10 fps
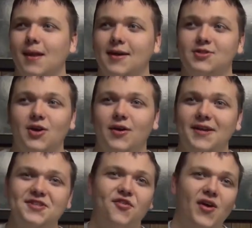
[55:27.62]
And so
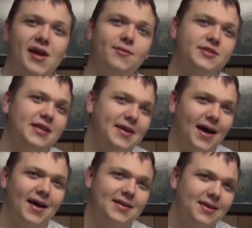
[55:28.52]
his fate was he
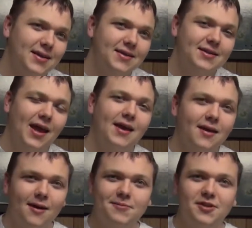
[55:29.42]
got
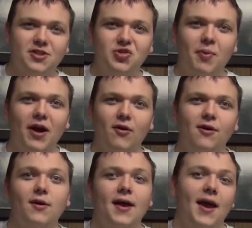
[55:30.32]
taken up to the
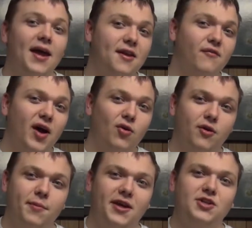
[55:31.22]
spiral and
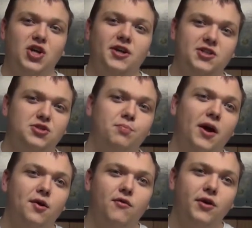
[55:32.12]
devoured by a giant
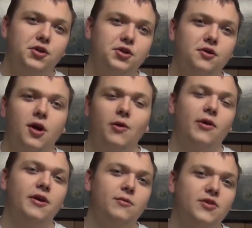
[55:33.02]
spider creature
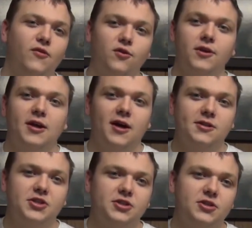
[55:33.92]
while he was fully
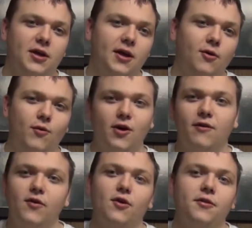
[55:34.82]
conscious and aware
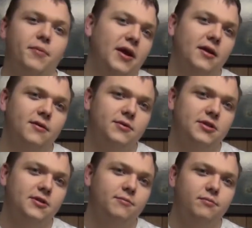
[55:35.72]
of all the pain that was
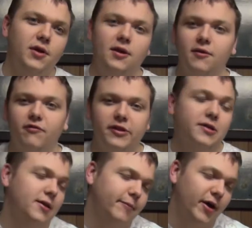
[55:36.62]
being
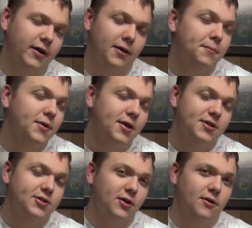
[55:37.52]
inflicted upon him.
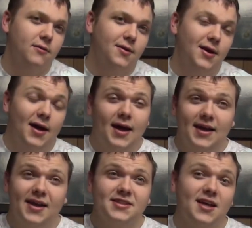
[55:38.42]
So,
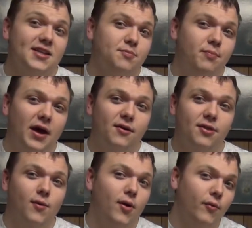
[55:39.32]
I guess that's better
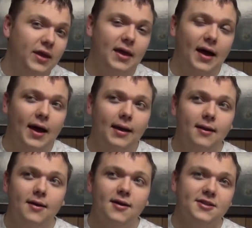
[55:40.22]
than what we got,
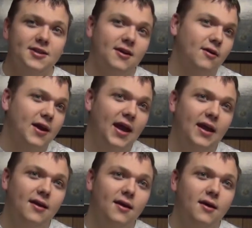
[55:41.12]
because in
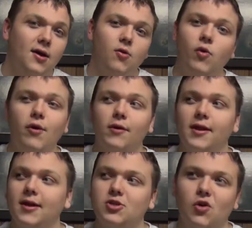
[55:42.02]
Arcadia, we were
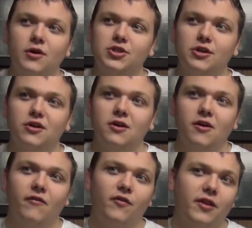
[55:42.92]
like tortured
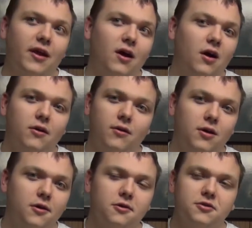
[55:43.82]
for like 100
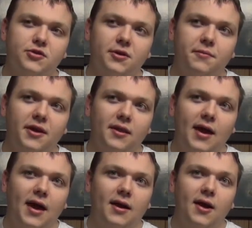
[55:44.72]
years or something like
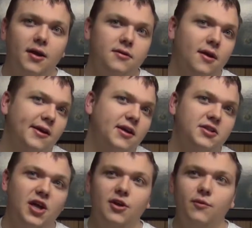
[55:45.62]
that, and
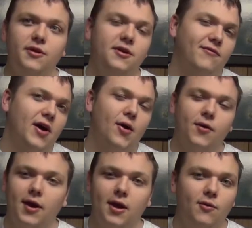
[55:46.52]
continually
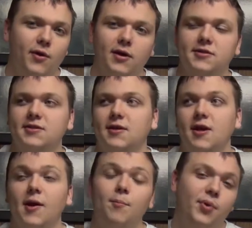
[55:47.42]
devoured anyways.
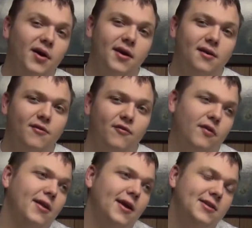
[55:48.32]
But
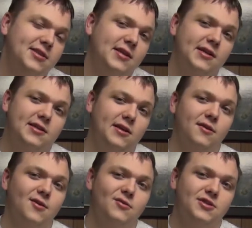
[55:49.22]
for like 60
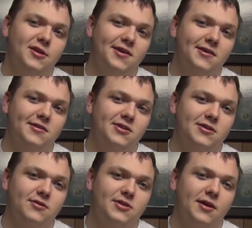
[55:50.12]
of those years
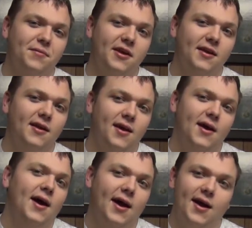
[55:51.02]
or something,
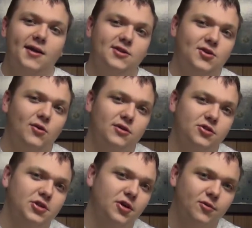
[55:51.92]
I got to
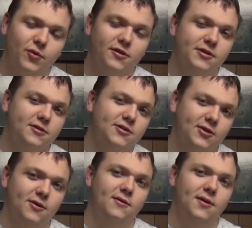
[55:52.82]
torture Gerald Wilson,
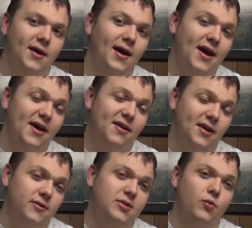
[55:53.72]
so I think
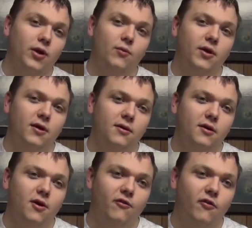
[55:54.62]
it was a win-win
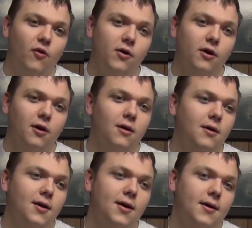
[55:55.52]
for
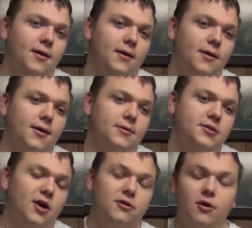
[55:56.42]

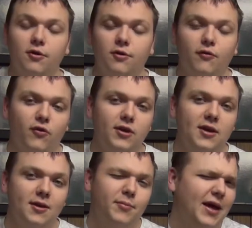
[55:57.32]
Dr. Arthur
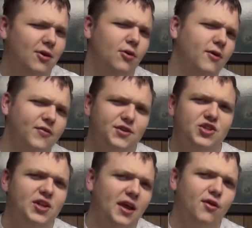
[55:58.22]
Friedkin, but I don't know if the
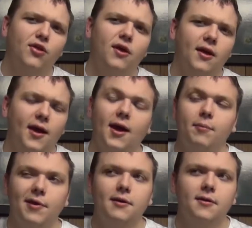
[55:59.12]
steak thing
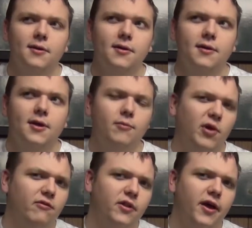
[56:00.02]
happened. He
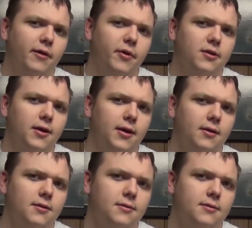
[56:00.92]
may have lied about that.